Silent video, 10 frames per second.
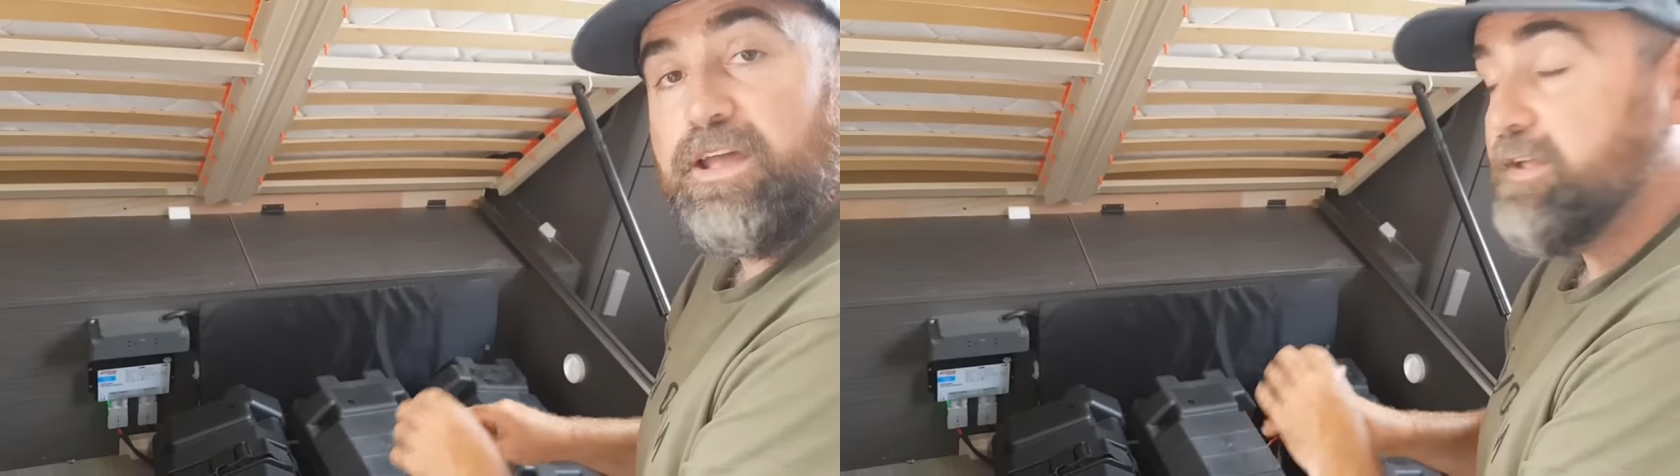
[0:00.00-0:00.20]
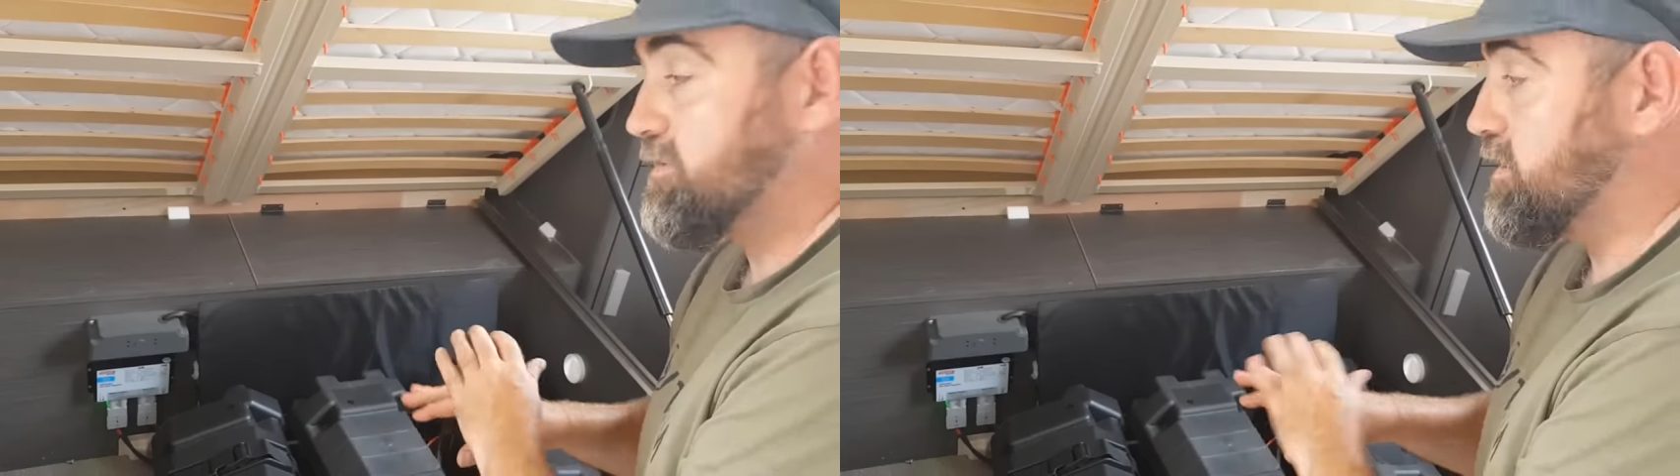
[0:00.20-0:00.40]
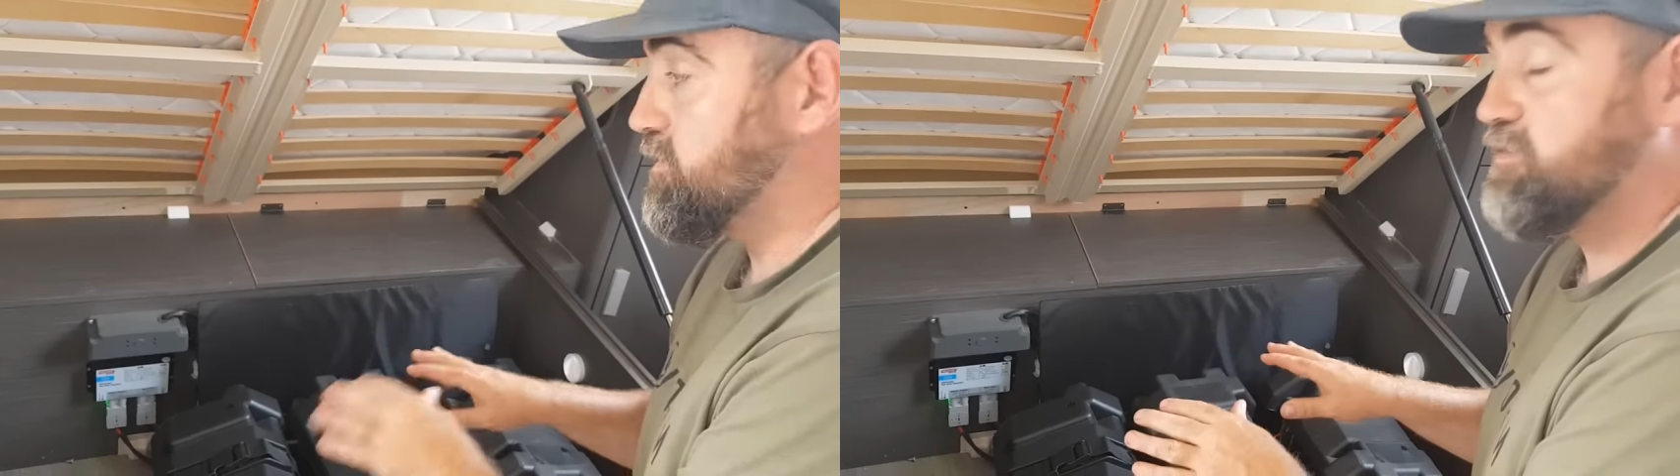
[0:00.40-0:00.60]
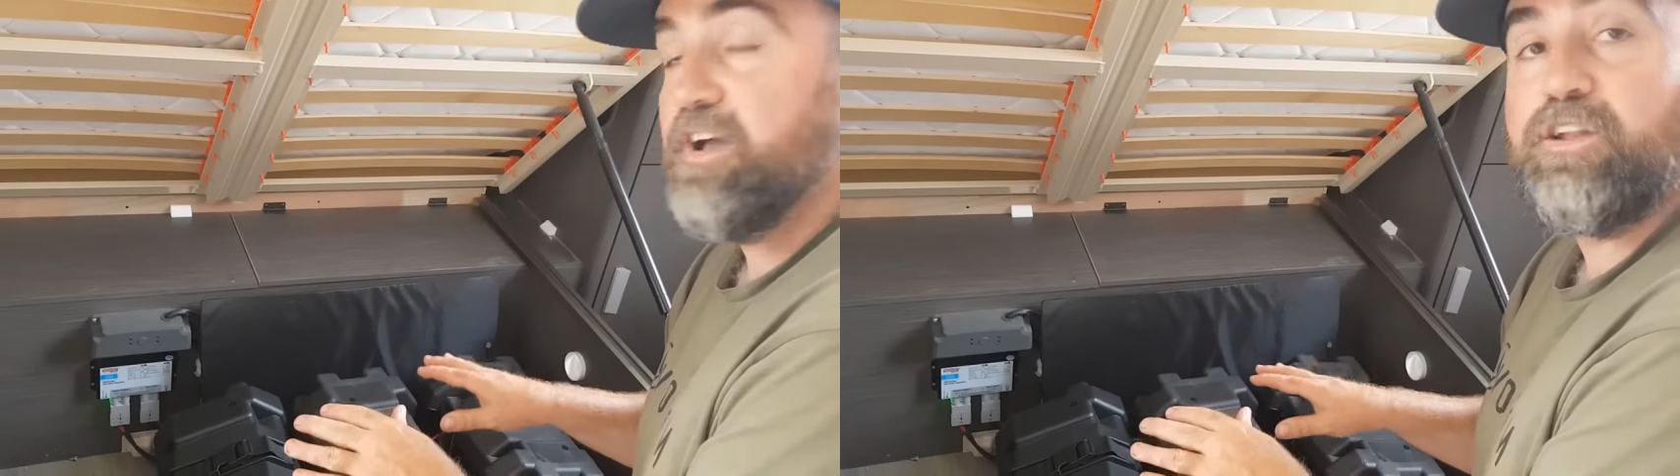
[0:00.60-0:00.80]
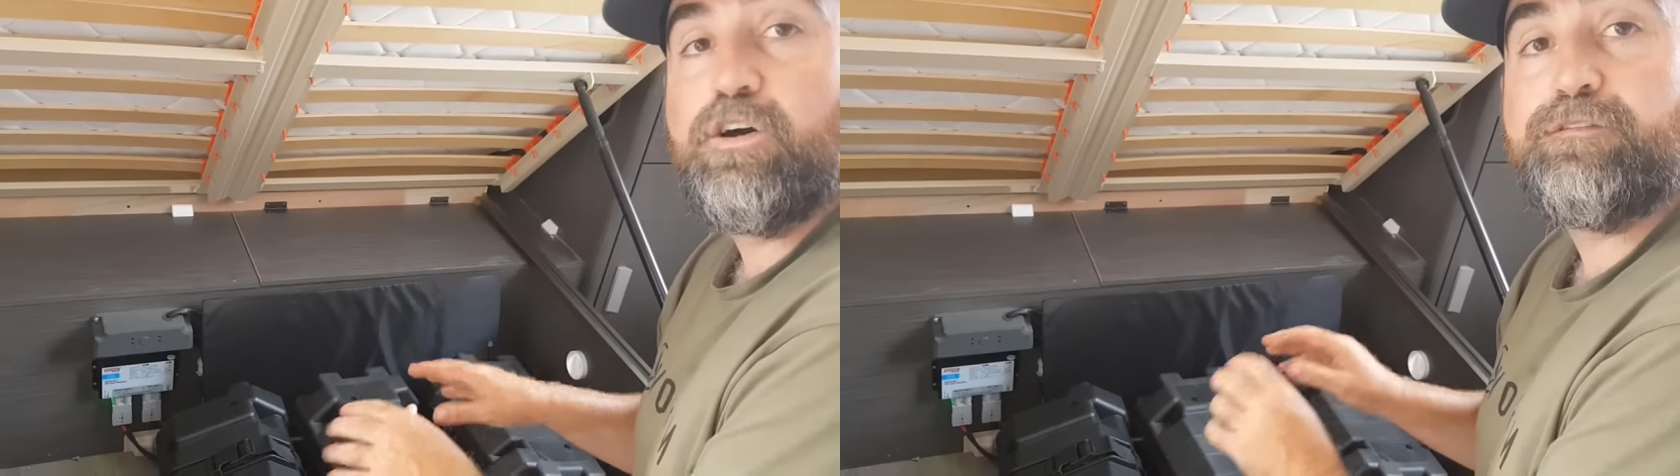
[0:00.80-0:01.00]
it's going to
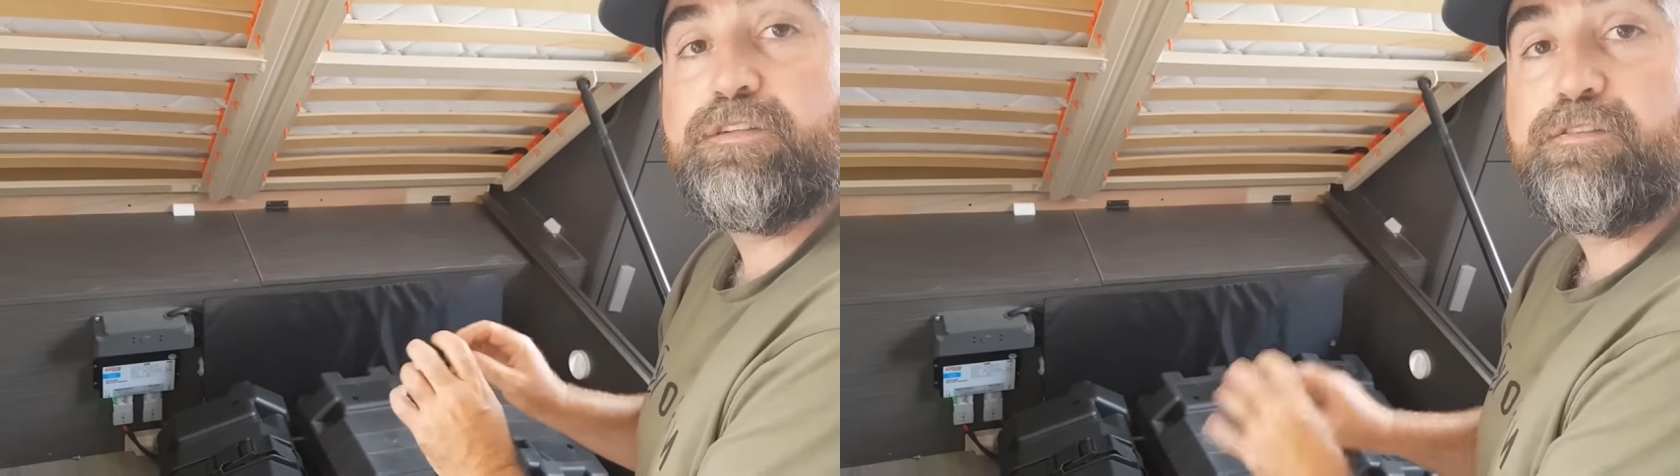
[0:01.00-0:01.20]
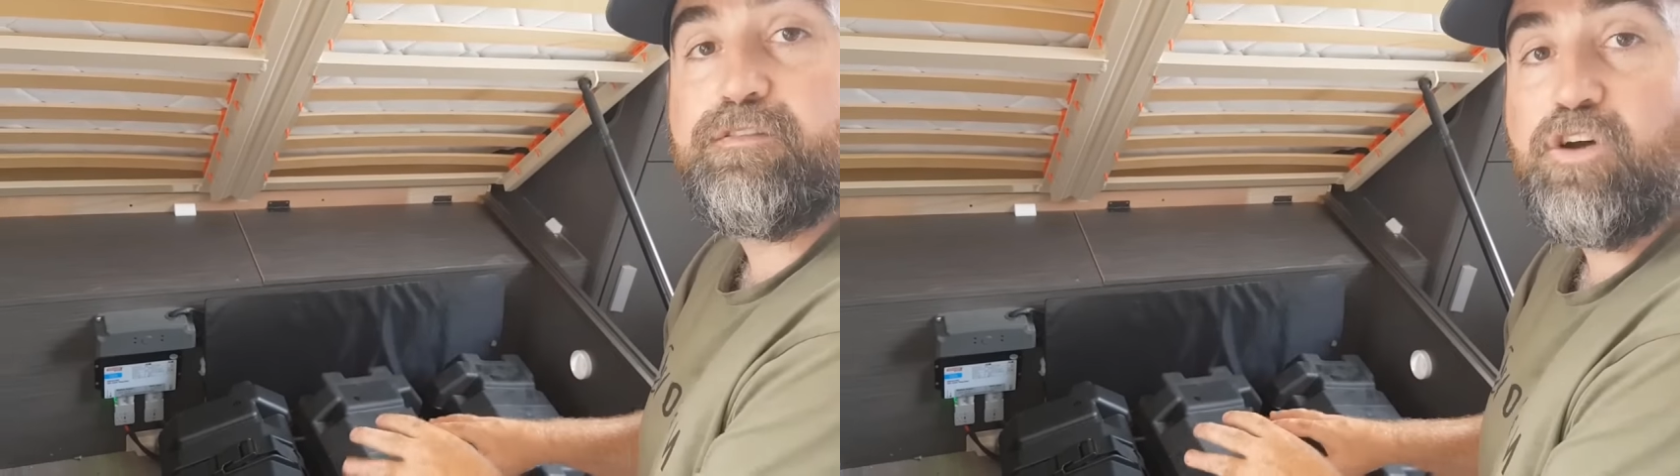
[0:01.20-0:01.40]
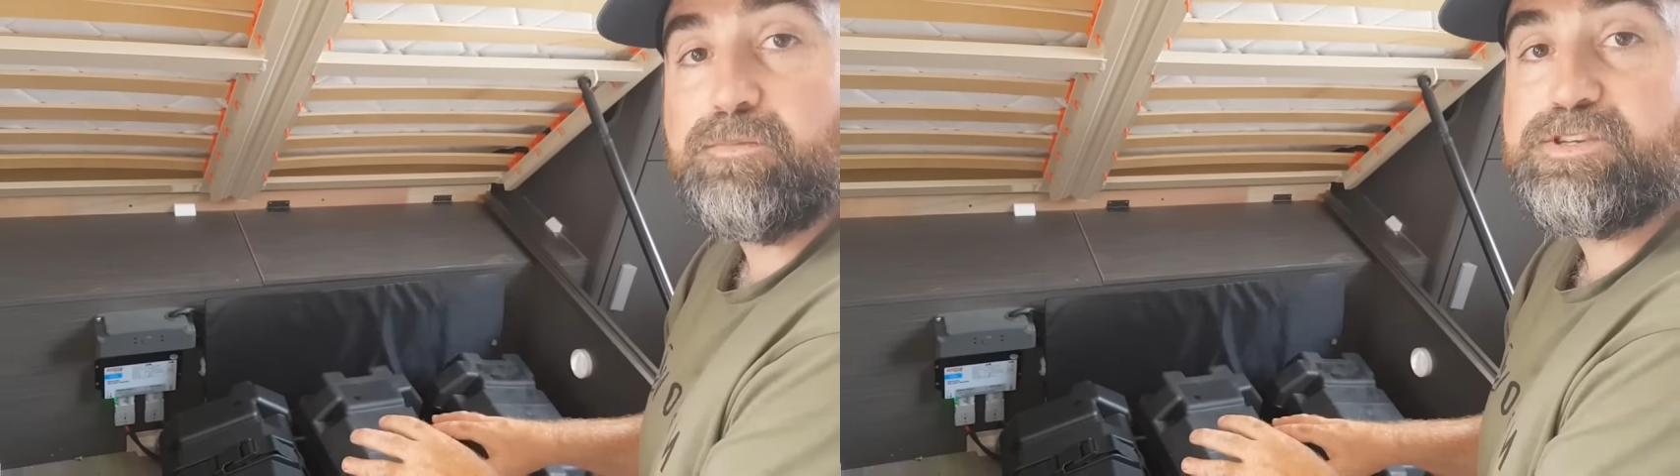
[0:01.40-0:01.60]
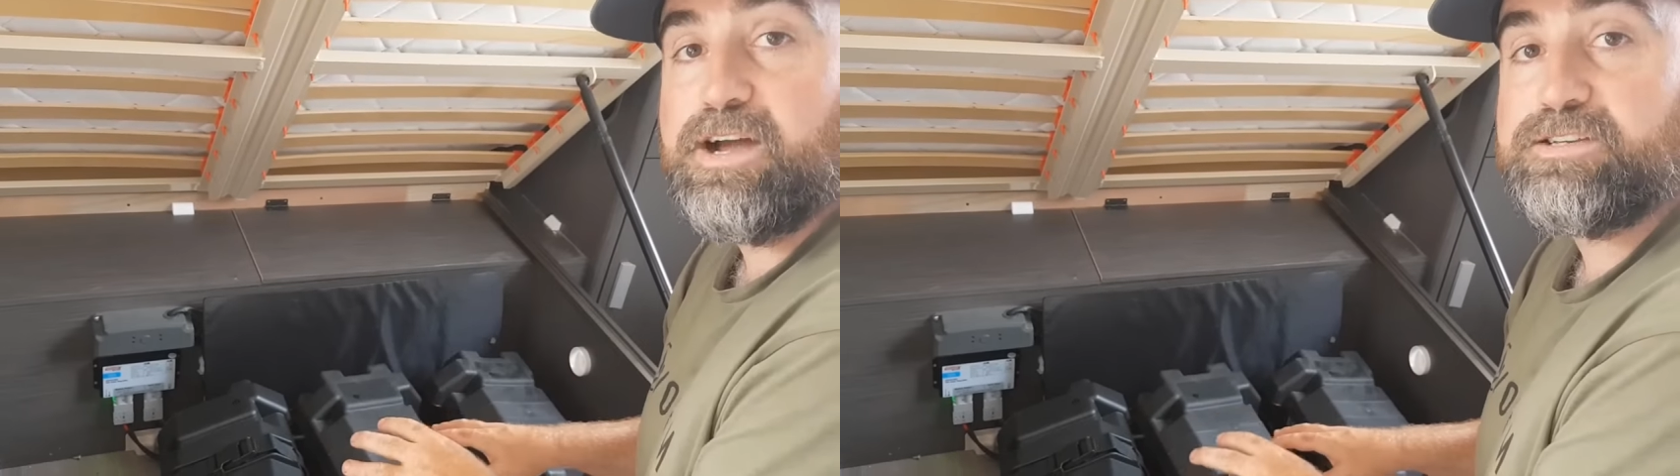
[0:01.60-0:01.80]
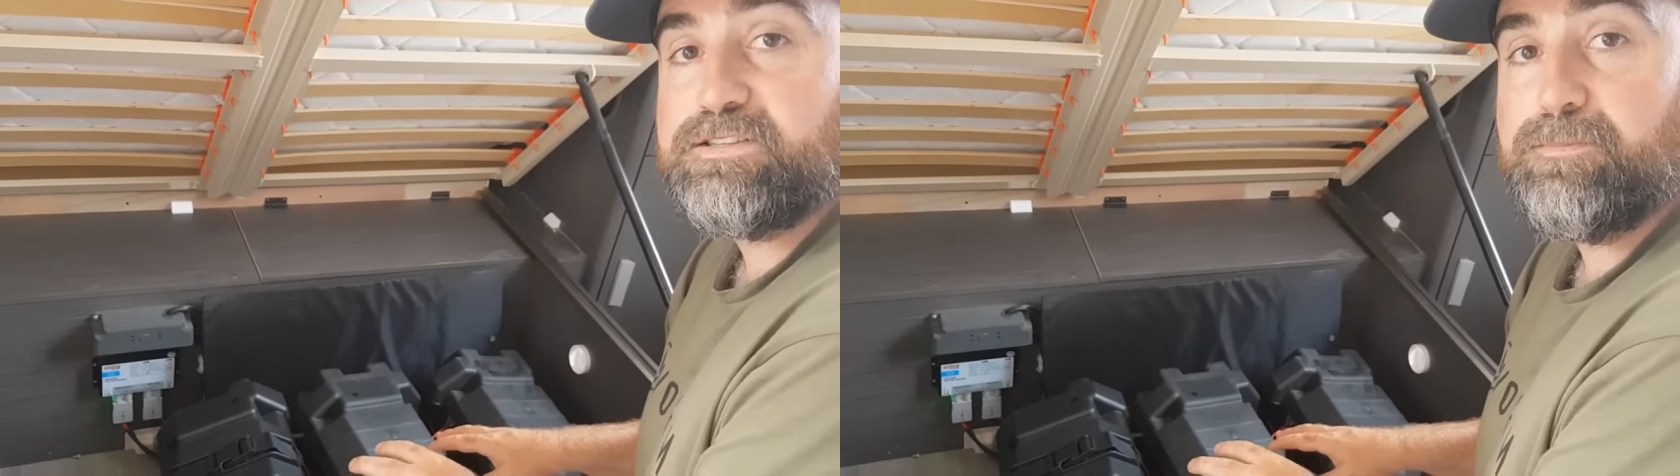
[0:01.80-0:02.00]
shut off and stop
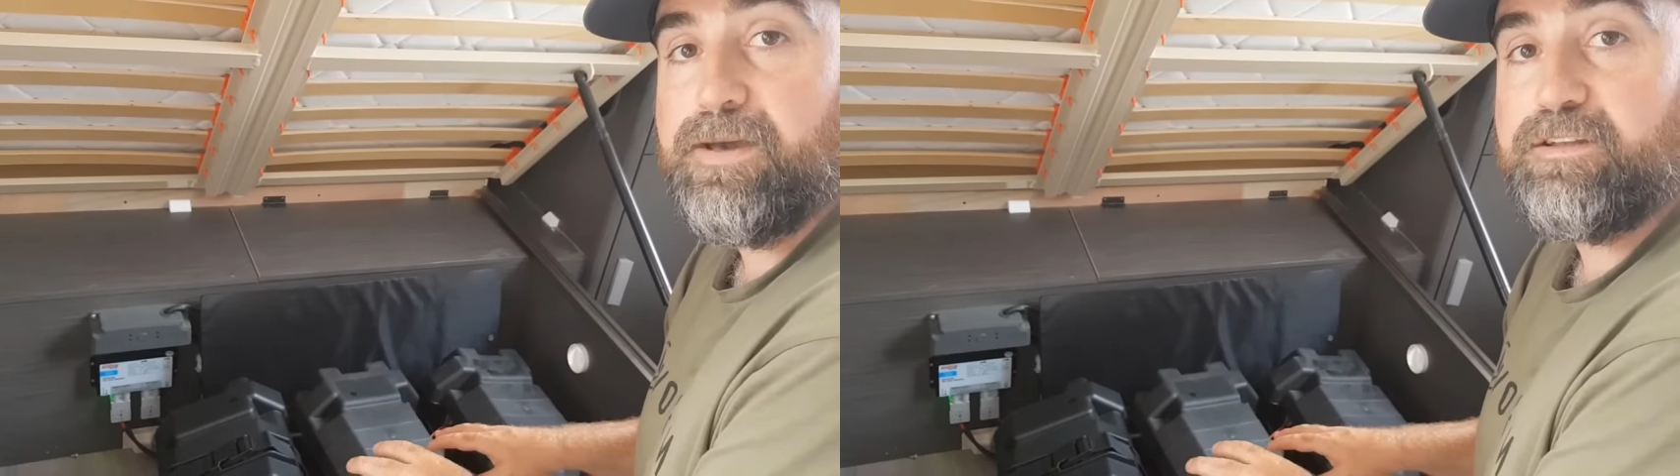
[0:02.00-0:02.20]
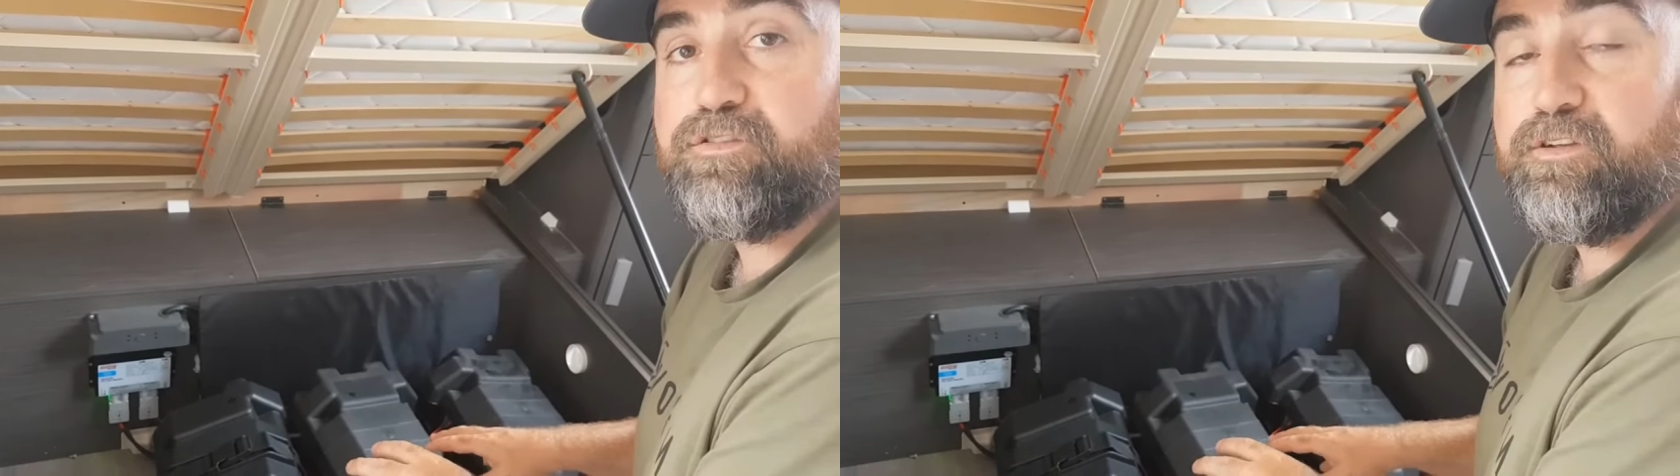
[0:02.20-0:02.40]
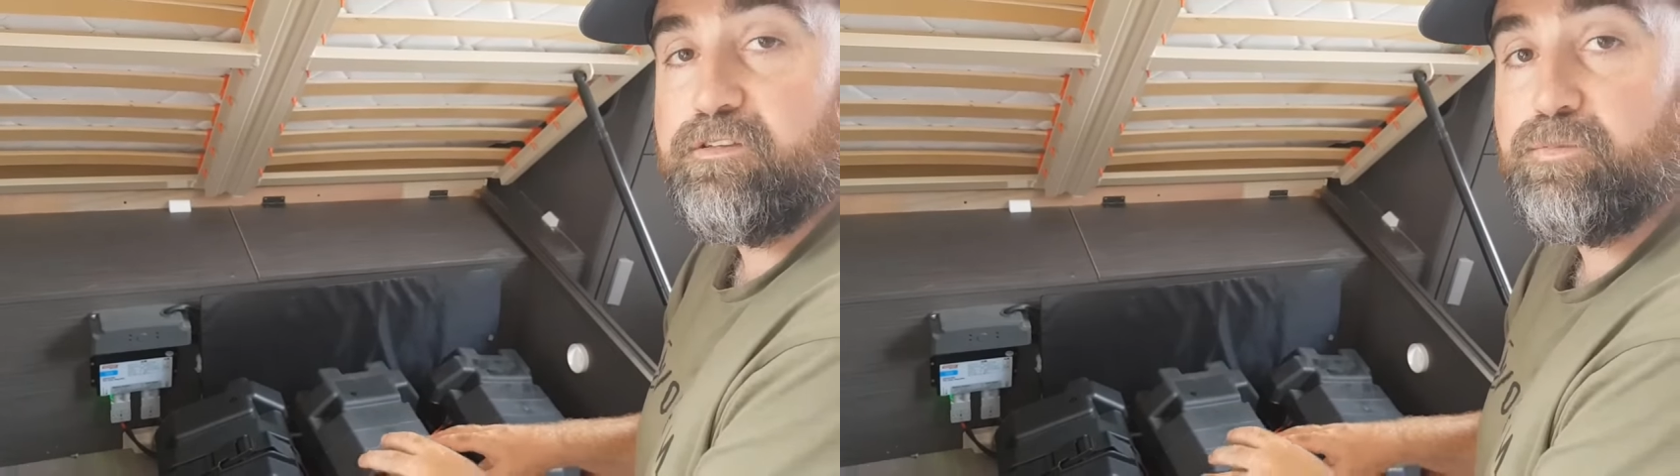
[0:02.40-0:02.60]
charging the batteries,